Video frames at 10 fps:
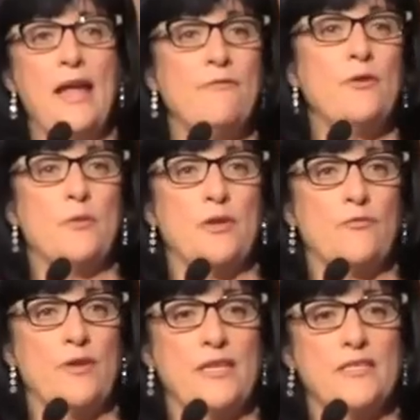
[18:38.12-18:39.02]
everyone
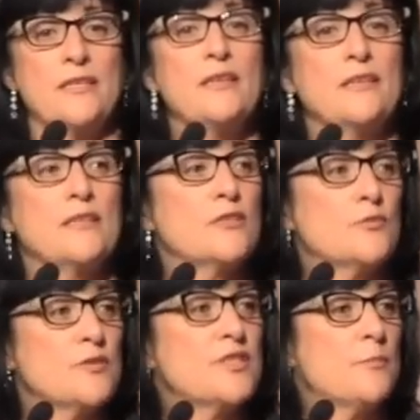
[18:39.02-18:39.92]
agreed that
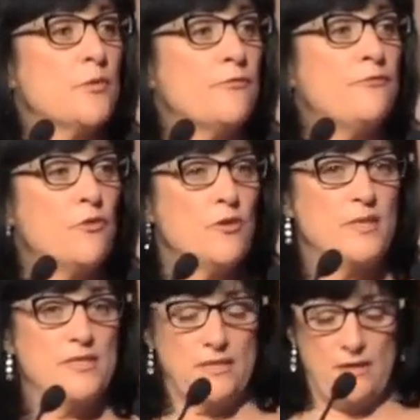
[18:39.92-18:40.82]
it was the
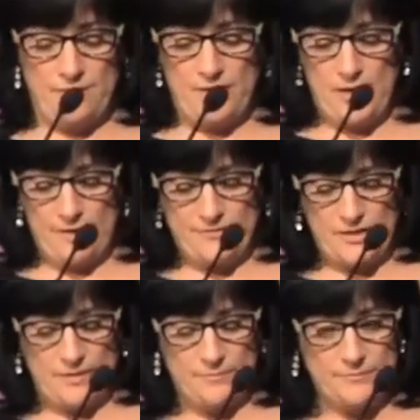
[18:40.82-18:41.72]
performance of a
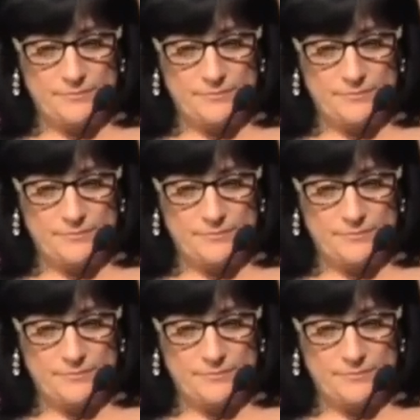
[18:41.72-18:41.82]
lifetime.